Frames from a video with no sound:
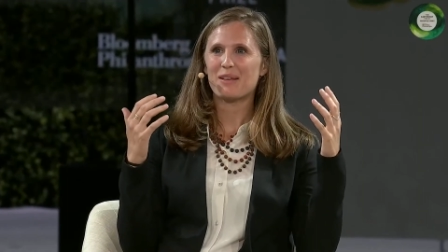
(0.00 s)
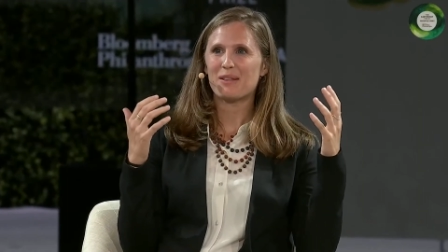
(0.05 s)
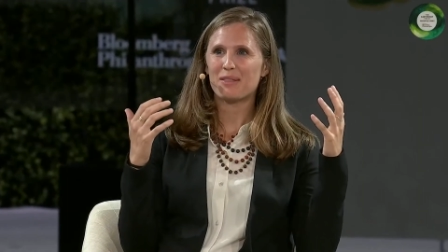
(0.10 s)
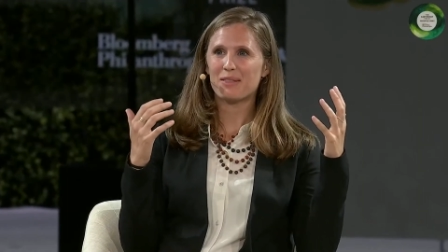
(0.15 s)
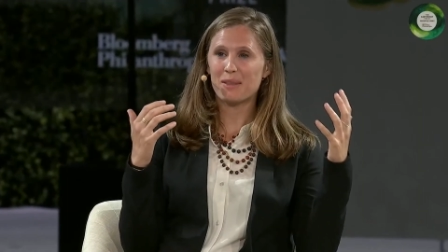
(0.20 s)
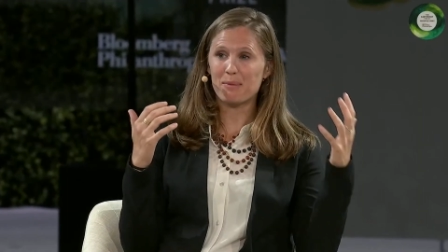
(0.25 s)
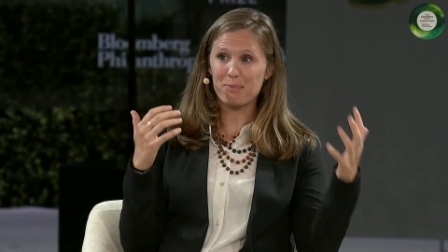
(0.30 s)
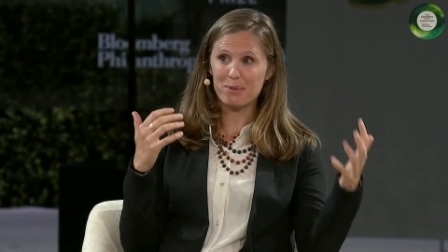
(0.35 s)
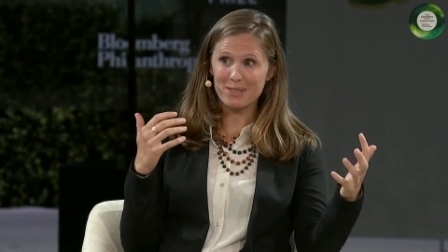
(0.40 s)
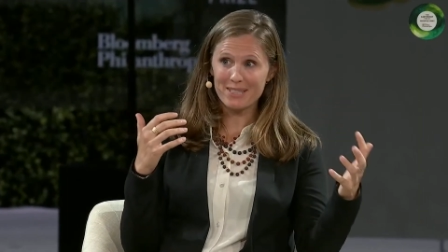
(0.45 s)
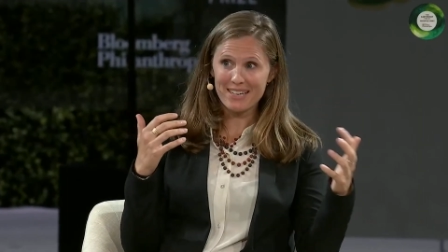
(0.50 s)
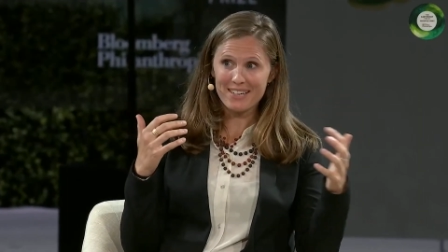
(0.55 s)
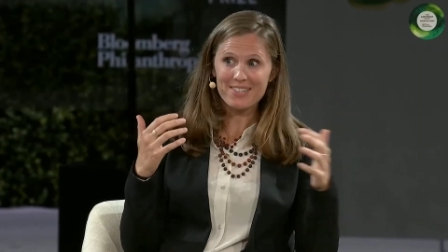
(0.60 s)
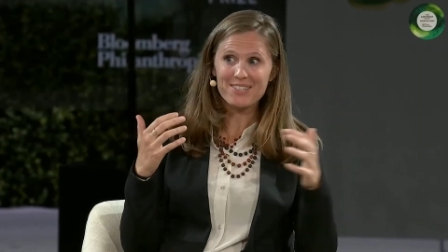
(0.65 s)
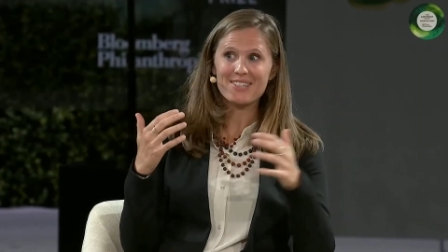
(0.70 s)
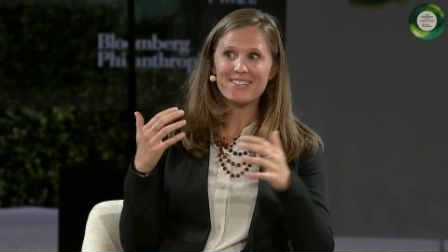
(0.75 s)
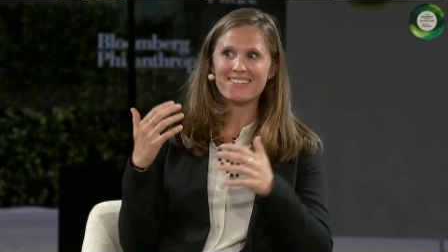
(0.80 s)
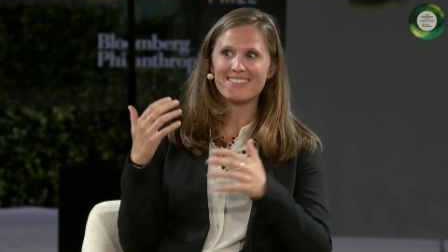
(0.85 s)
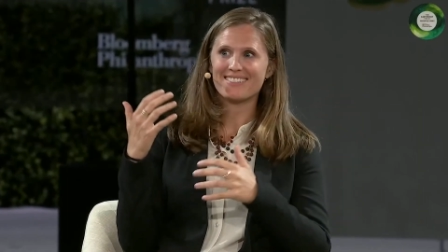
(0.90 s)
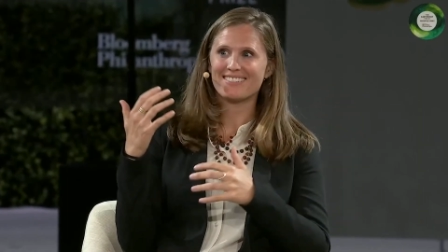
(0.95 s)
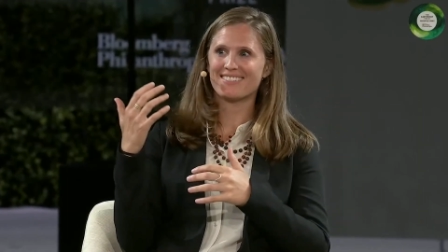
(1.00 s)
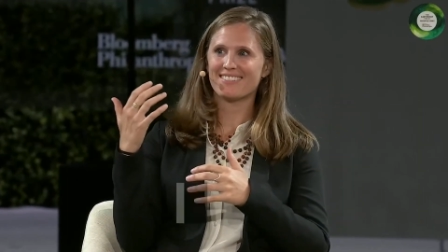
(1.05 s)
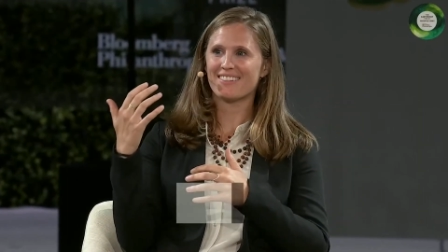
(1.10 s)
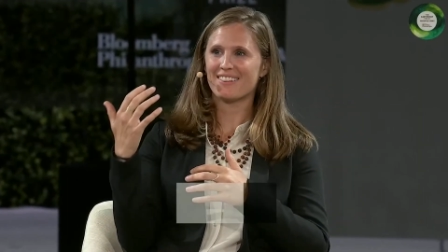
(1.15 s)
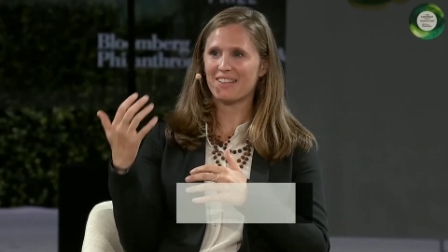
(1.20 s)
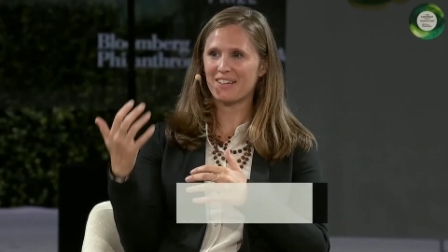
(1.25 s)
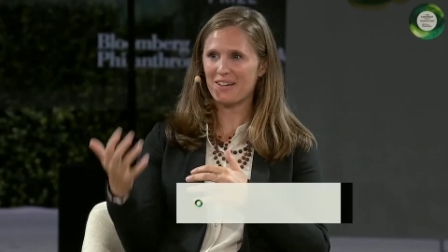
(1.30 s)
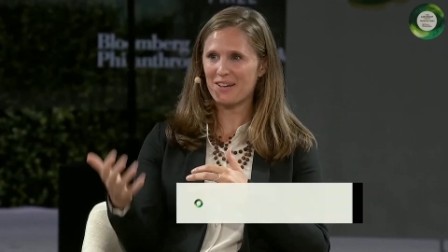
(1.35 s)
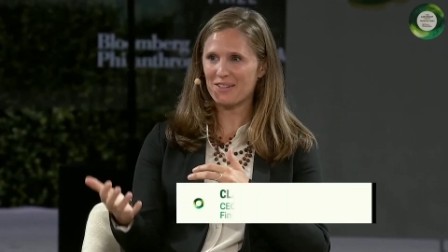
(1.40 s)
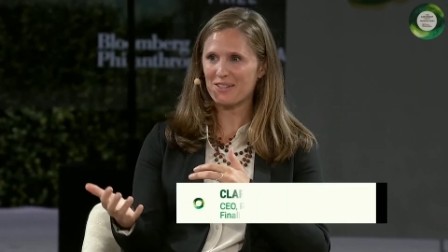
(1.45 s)
the protection,
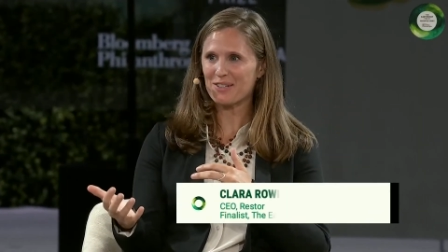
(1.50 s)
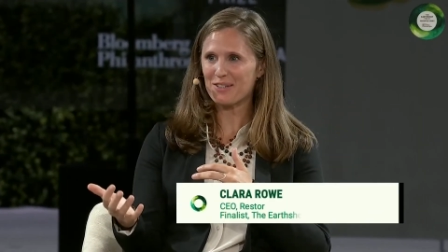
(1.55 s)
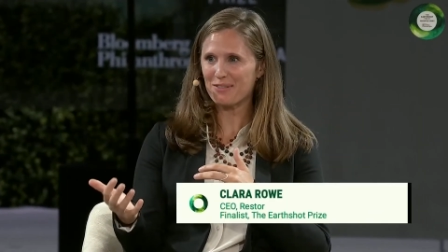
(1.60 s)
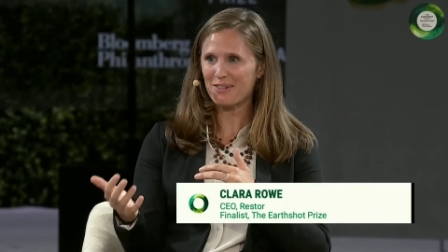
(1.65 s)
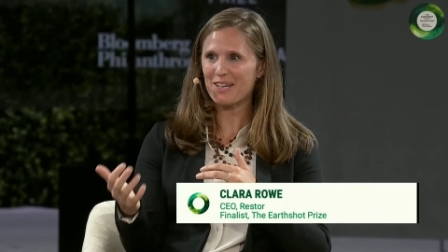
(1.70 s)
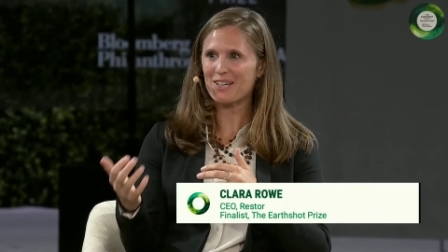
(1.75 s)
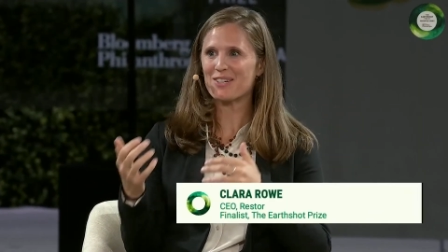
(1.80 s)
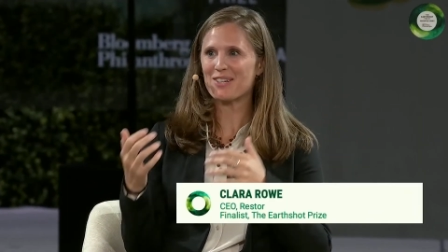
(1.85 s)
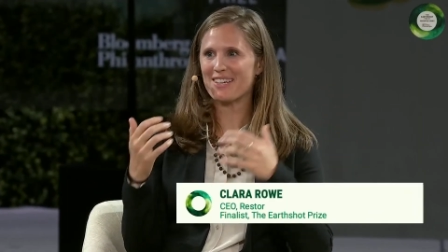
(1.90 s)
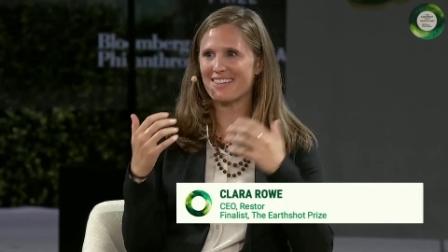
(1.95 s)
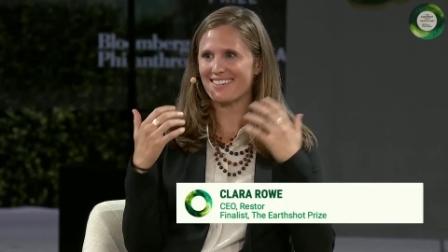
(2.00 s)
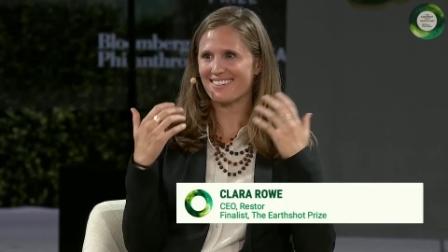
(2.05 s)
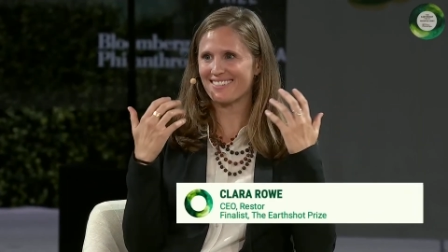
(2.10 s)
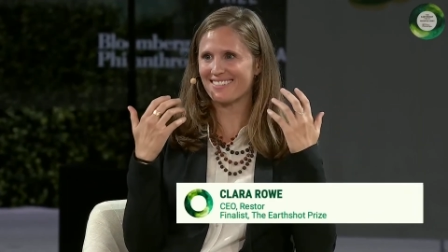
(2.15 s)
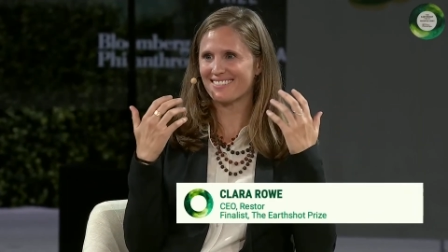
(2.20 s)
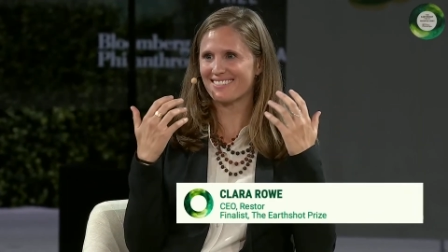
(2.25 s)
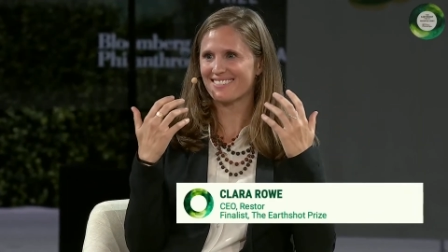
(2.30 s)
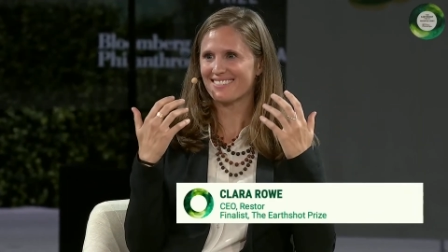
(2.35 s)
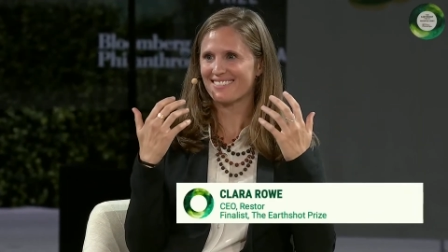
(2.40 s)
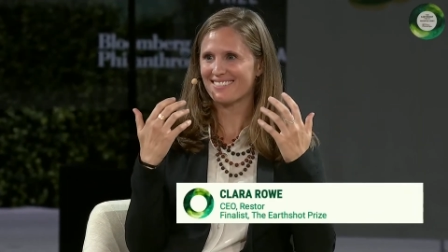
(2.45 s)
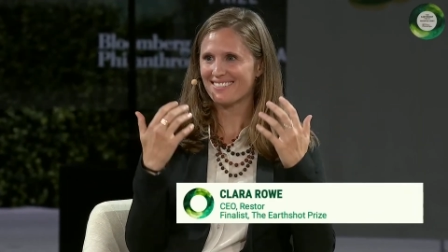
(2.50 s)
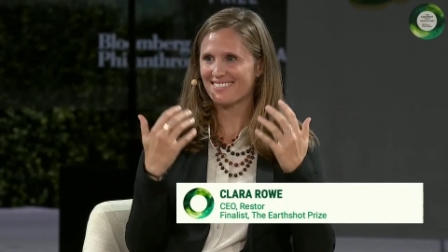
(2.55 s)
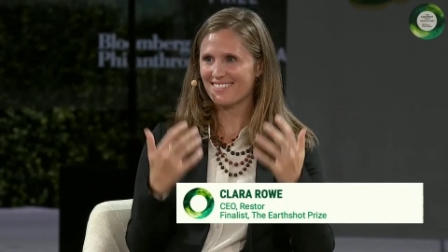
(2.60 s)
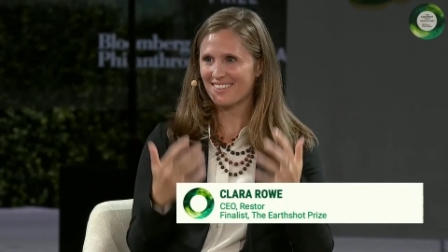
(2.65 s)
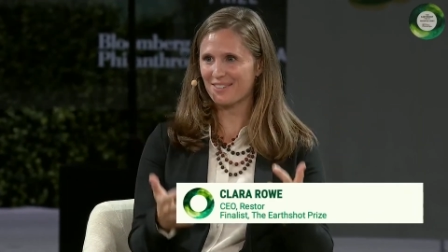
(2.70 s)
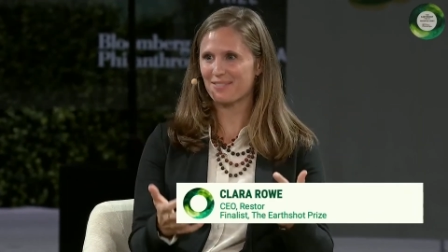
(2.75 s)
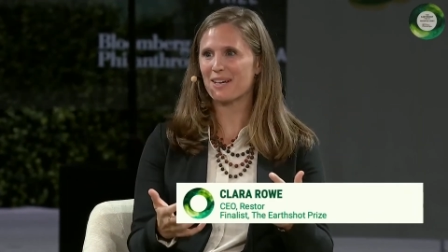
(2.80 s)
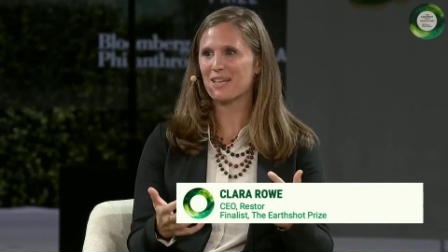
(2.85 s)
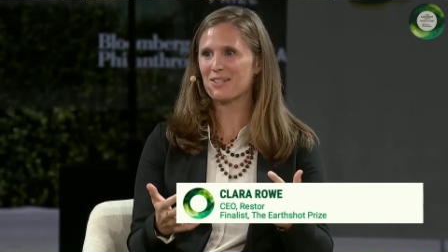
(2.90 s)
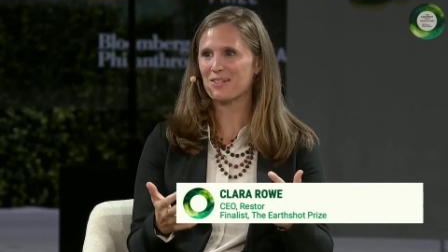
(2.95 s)
the conservation,
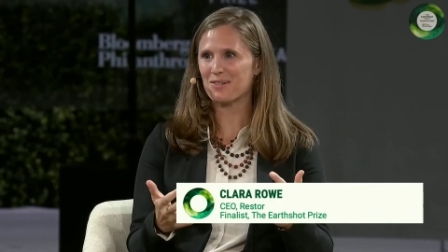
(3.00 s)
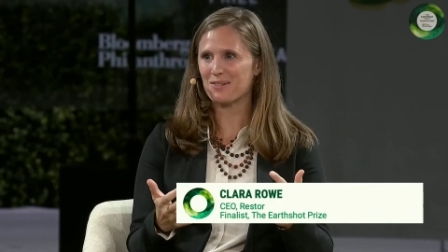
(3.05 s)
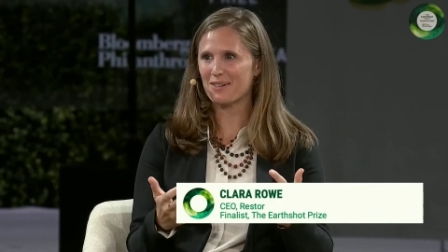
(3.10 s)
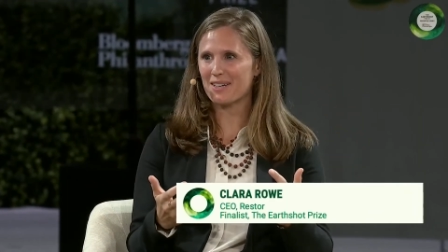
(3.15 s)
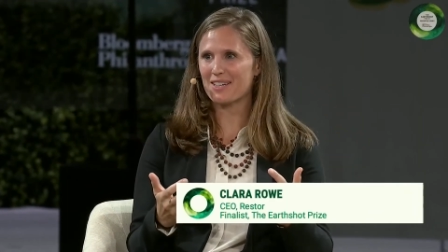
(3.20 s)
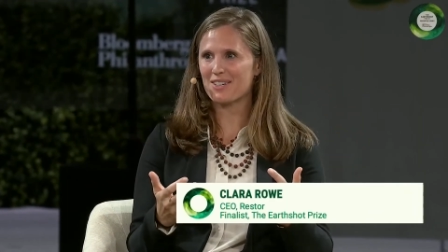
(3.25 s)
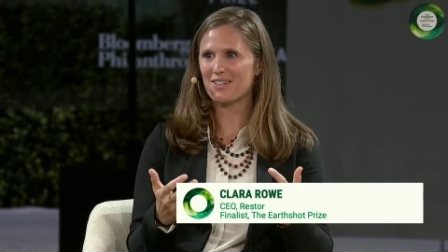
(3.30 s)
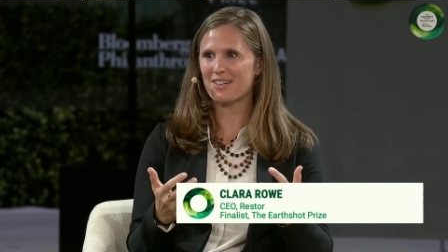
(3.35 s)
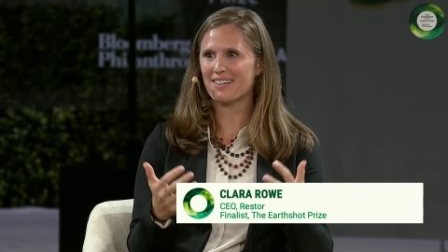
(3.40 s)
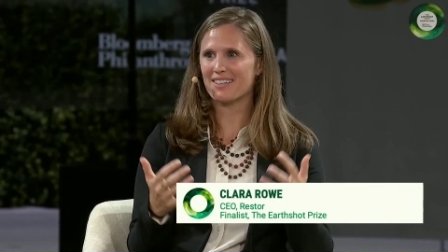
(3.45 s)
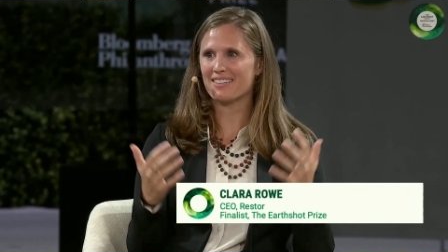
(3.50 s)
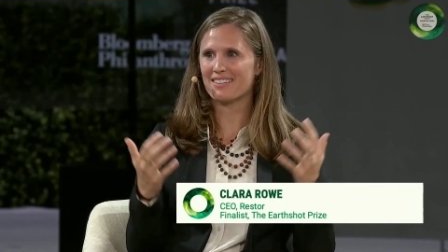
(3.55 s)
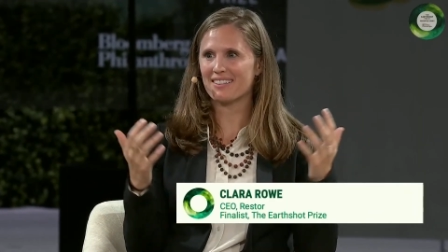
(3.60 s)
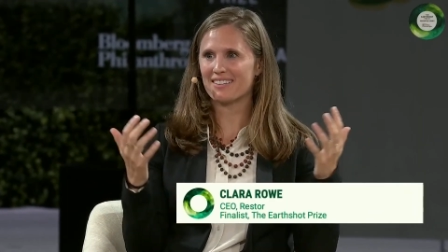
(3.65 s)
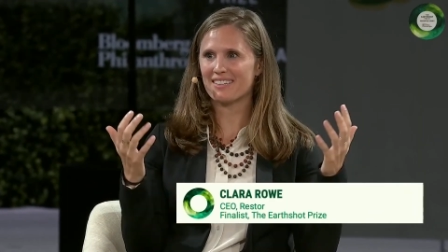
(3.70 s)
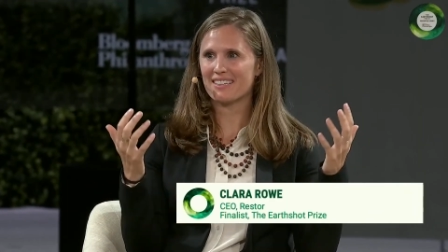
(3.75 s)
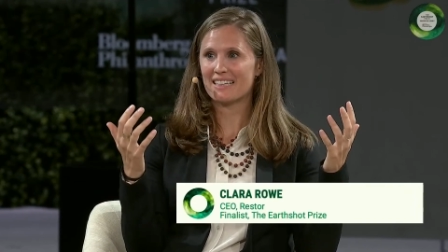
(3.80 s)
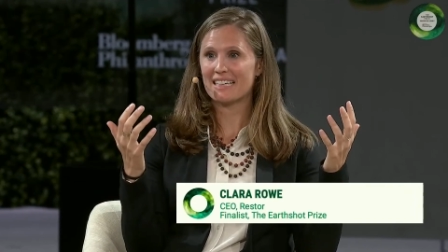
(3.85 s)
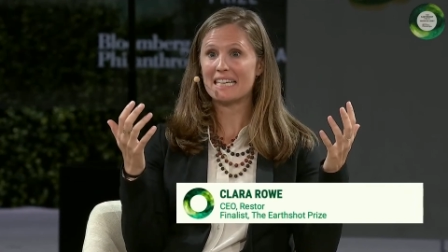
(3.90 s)
the restoration.